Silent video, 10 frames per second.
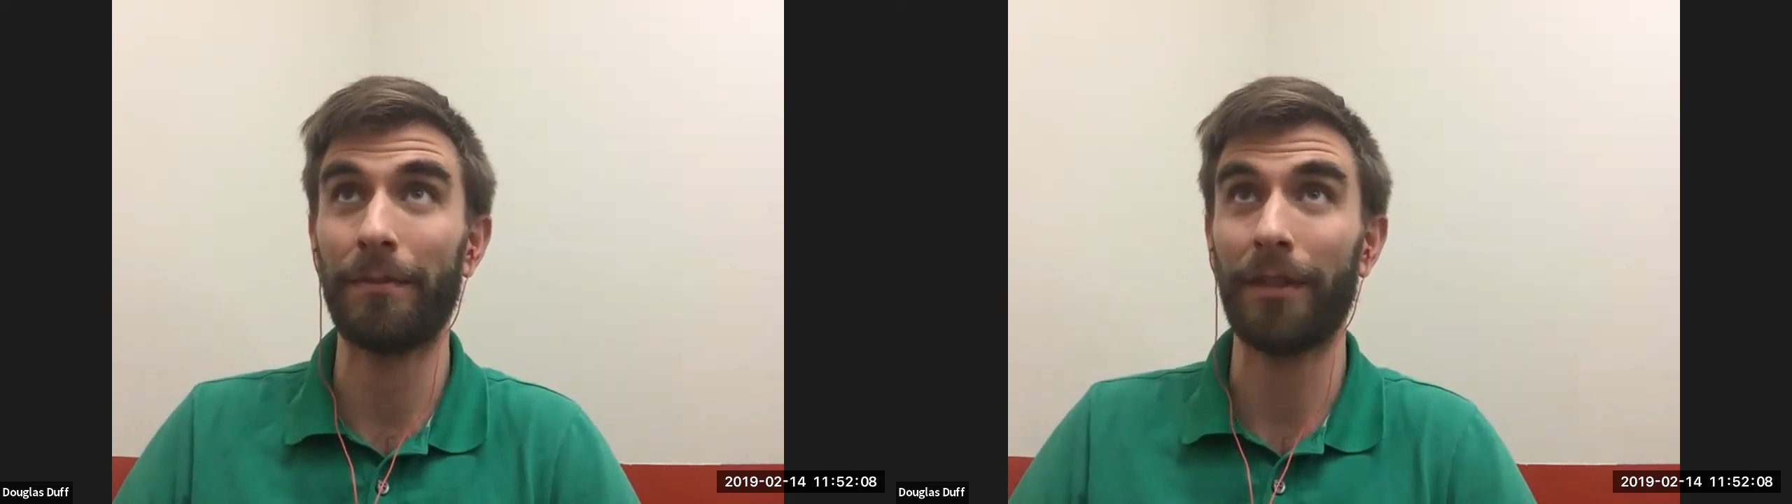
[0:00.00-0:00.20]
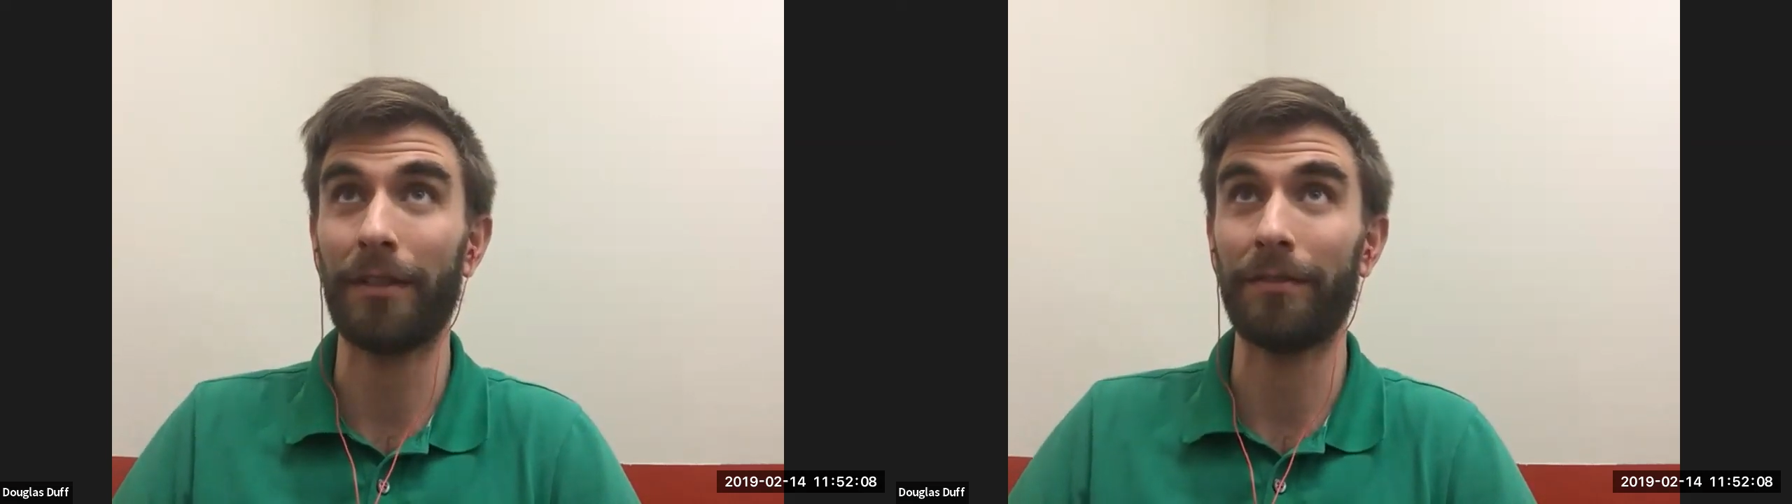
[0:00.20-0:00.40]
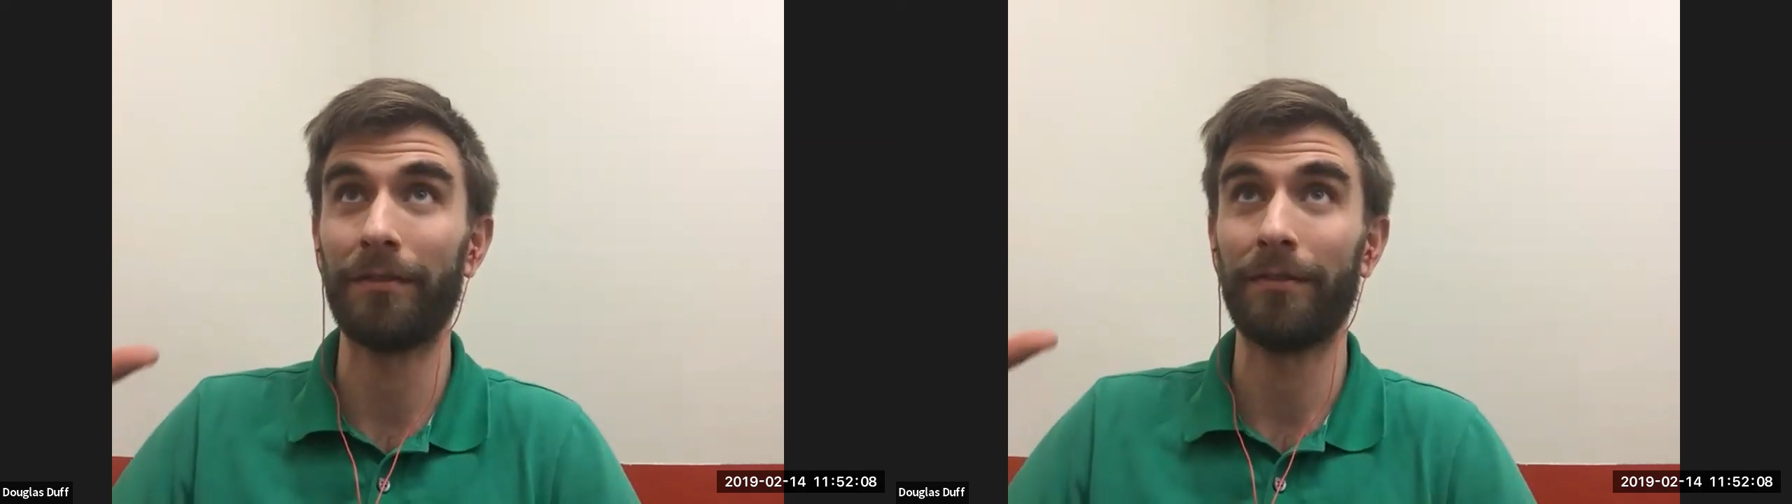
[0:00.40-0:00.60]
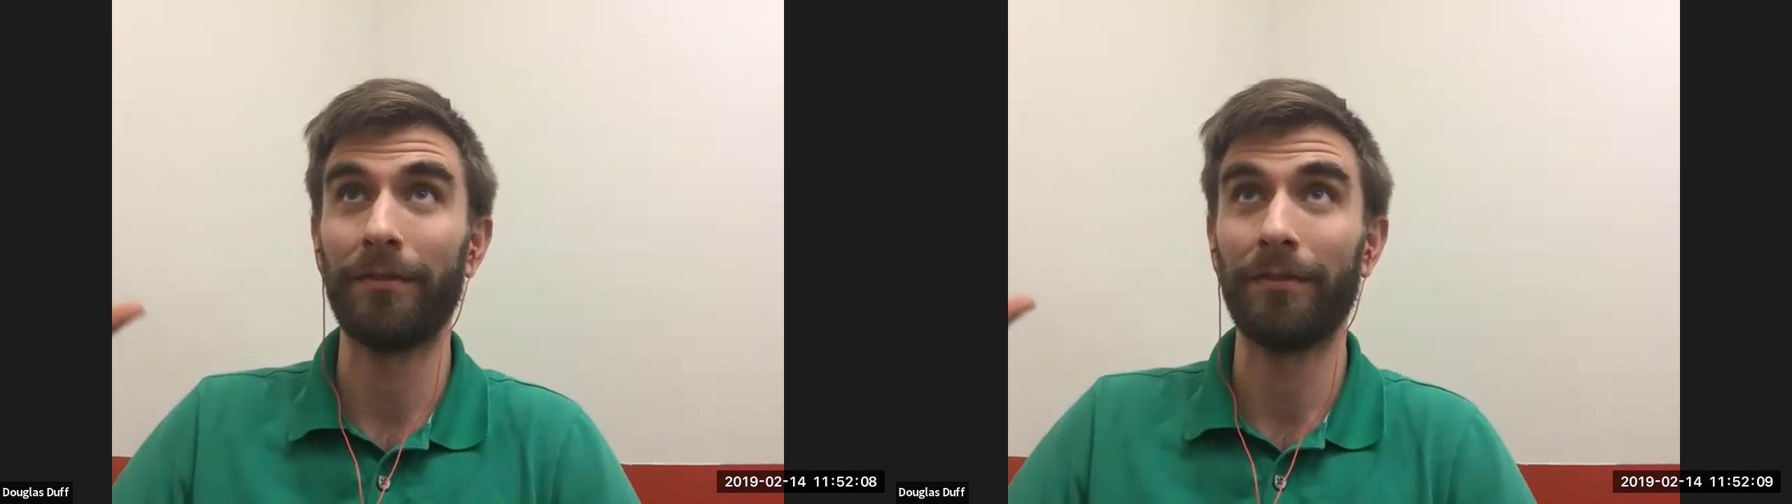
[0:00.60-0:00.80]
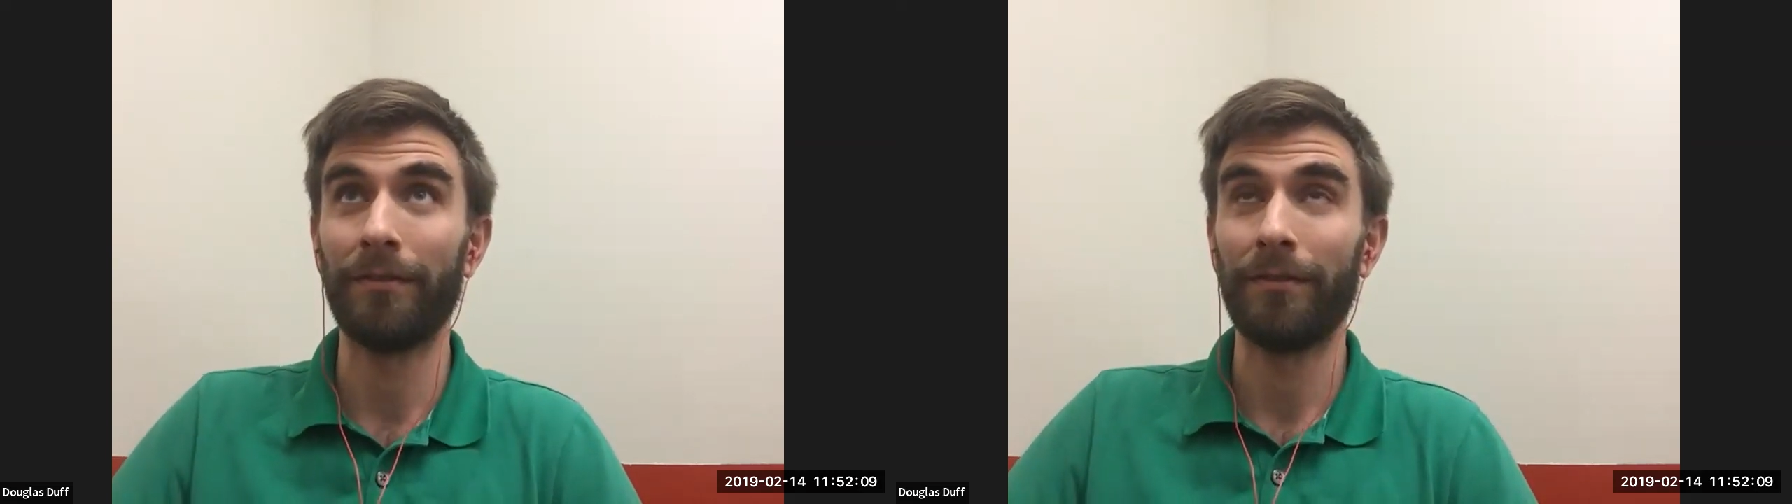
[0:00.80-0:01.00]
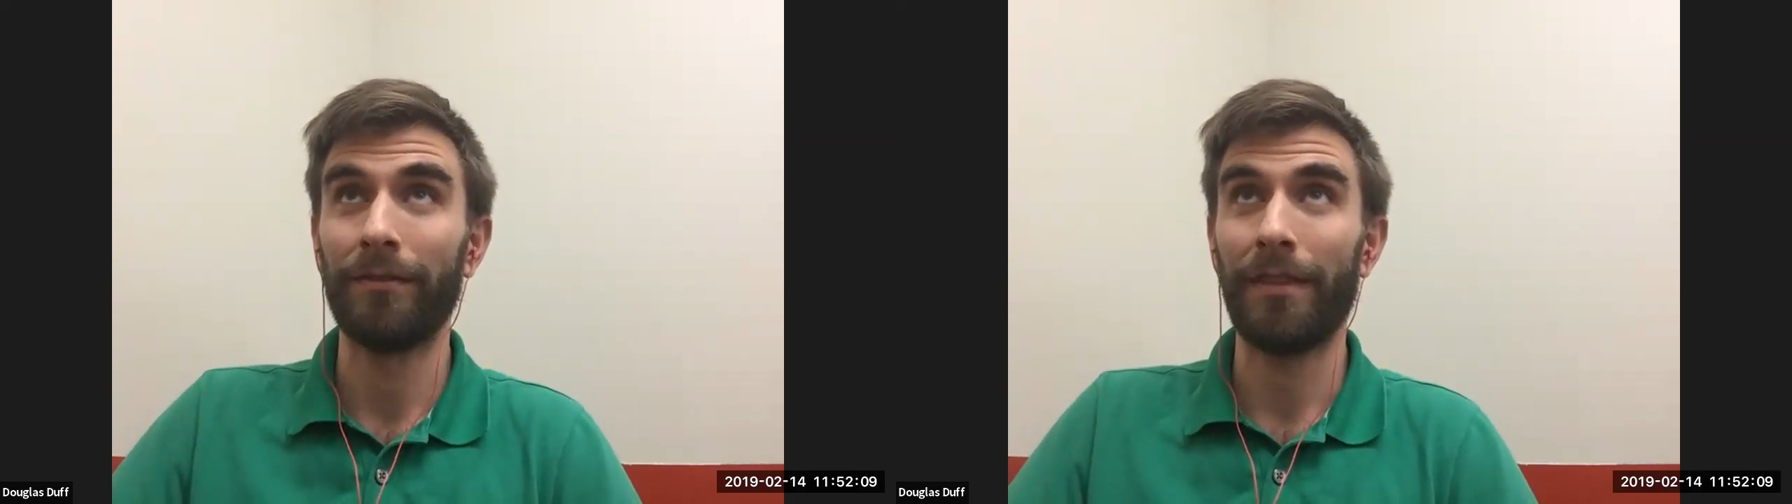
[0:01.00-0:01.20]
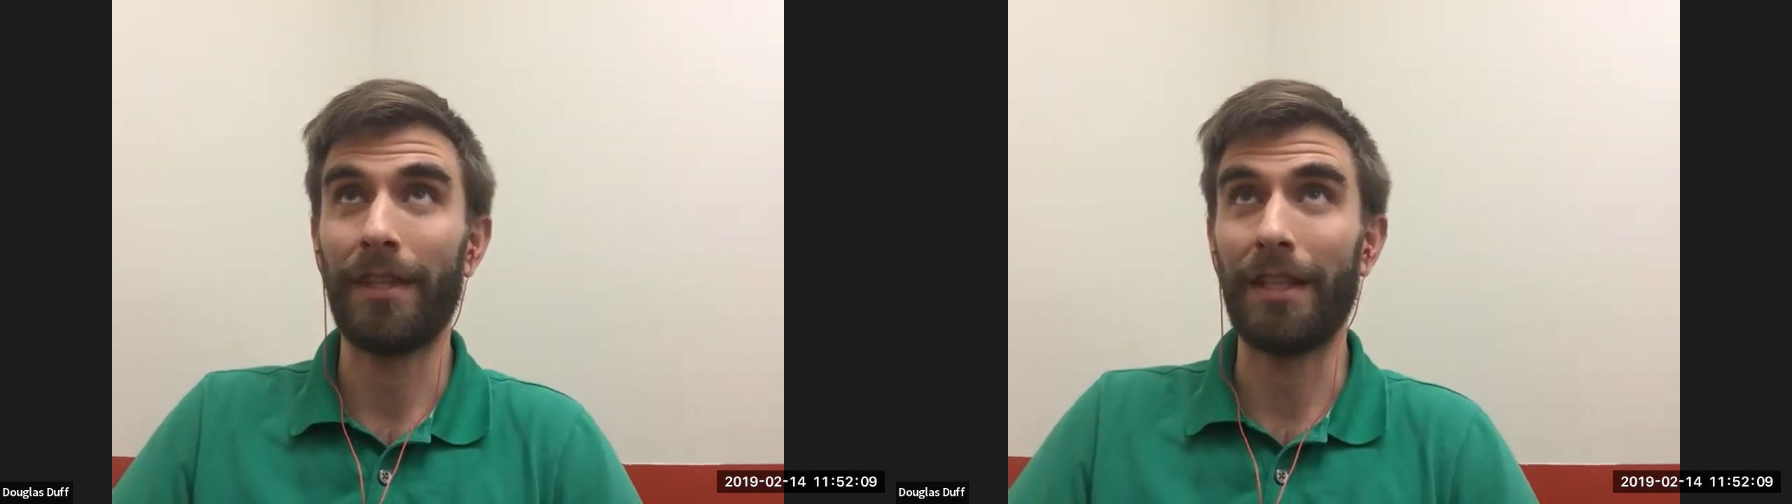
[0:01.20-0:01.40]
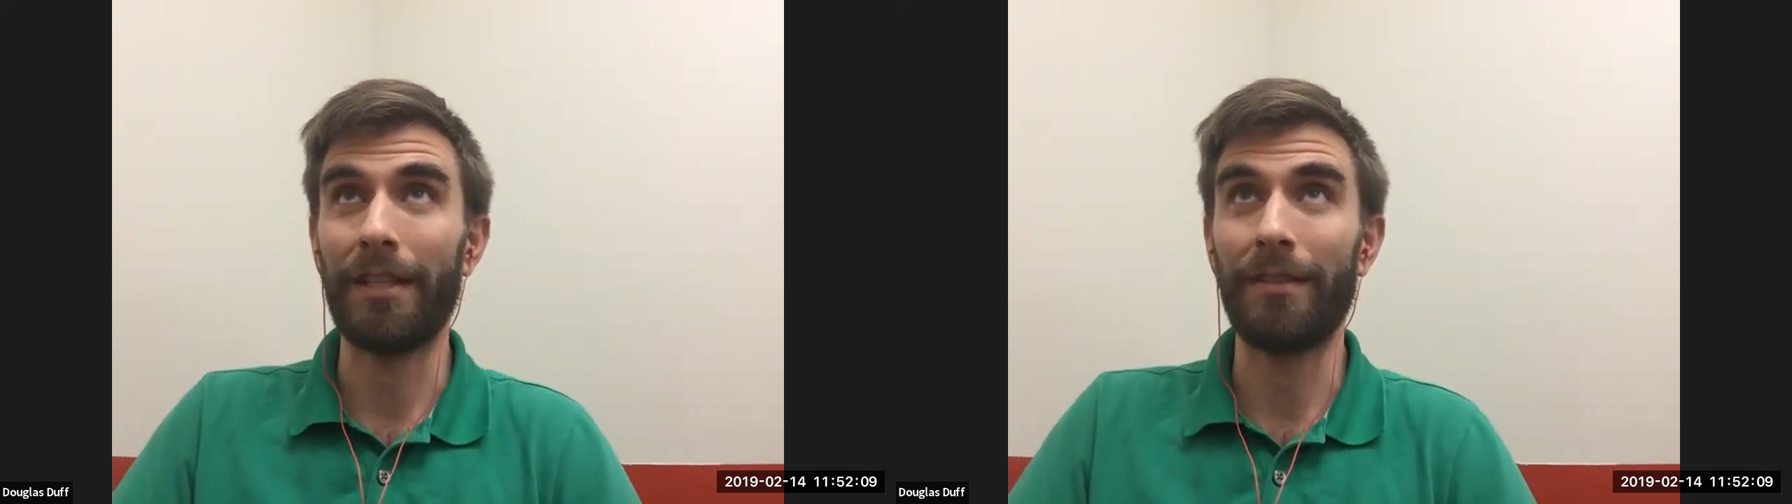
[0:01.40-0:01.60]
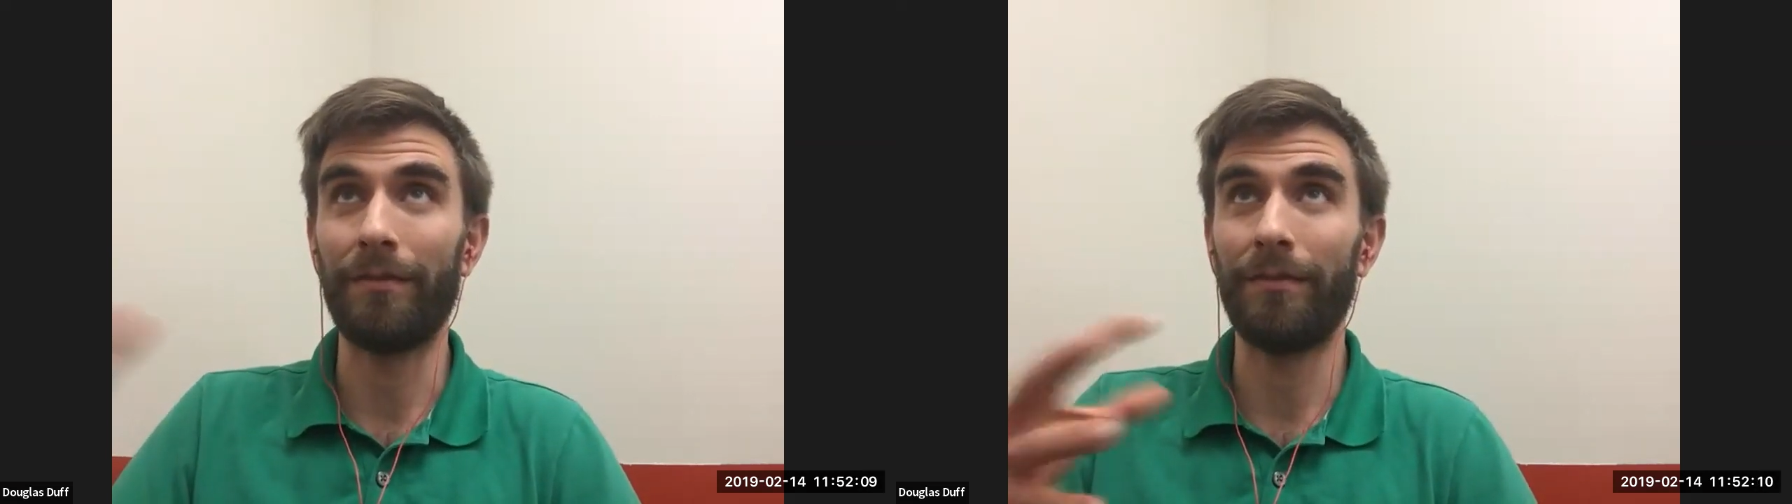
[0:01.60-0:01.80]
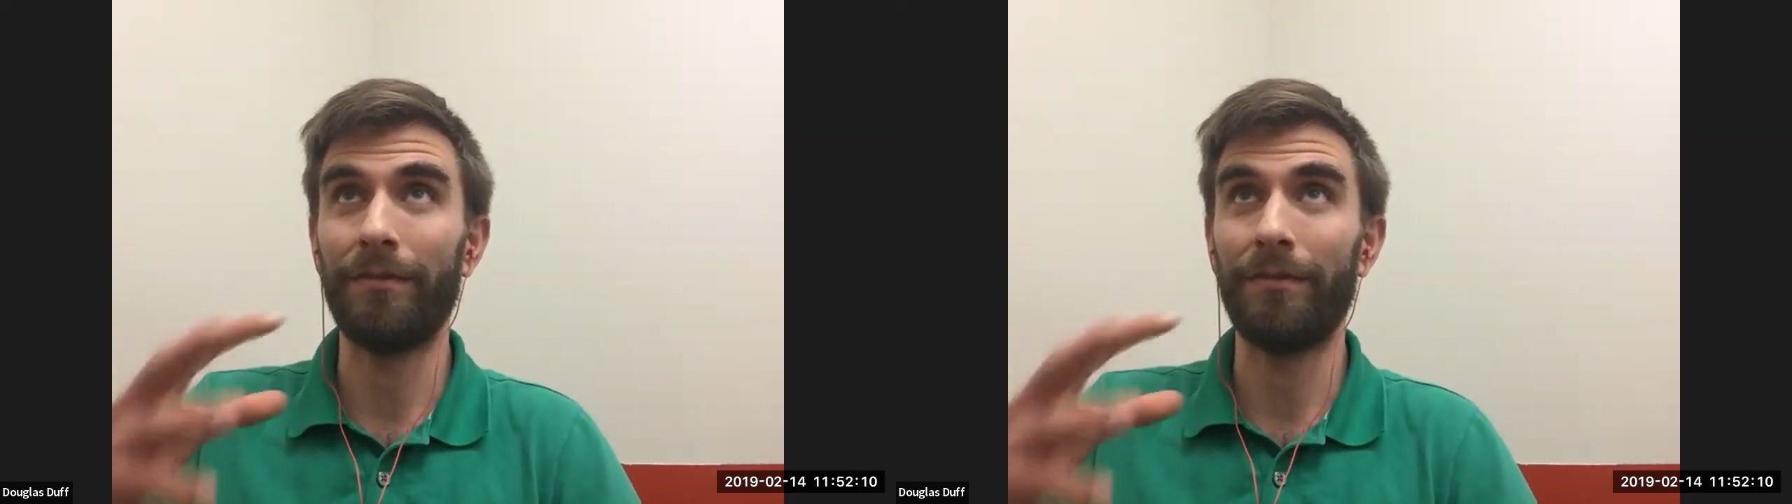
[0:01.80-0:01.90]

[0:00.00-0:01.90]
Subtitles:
but the